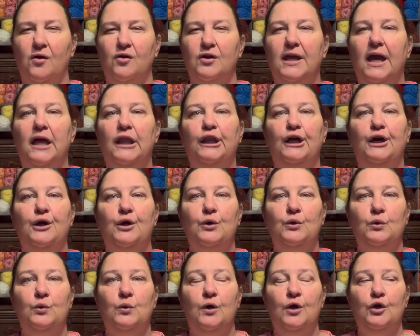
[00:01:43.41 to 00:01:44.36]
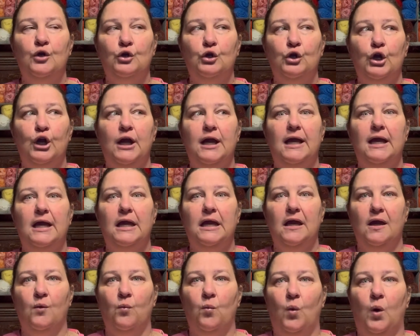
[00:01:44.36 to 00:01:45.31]
yellow, gray,
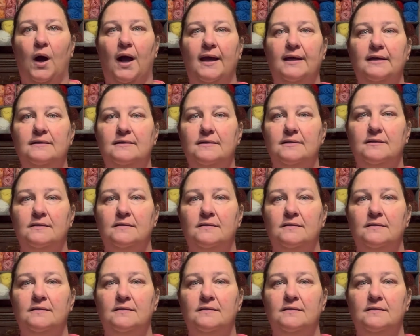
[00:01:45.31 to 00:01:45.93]
and white.